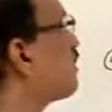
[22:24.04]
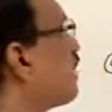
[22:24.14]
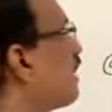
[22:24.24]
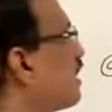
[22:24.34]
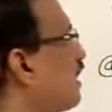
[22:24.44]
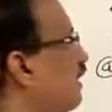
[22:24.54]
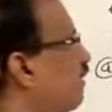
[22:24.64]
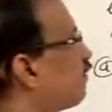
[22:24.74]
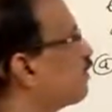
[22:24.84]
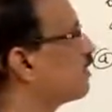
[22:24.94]
and 4
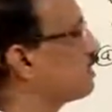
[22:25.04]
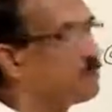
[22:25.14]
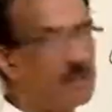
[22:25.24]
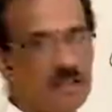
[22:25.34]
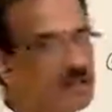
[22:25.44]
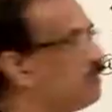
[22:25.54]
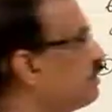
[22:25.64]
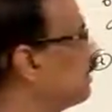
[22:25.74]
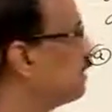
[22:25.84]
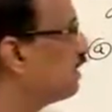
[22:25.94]
cm, the
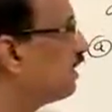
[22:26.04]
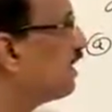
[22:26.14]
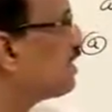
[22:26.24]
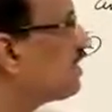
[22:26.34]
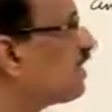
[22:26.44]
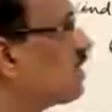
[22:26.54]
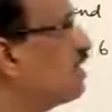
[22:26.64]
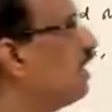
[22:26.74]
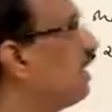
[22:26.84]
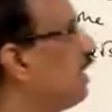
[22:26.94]
necessary
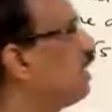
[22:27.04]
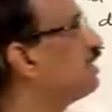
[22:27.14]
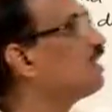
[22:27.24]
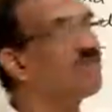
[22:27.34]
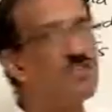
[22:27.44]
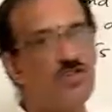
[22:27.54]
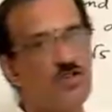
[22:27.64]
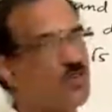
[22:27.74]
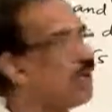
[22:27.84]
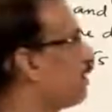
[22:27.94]
length of the string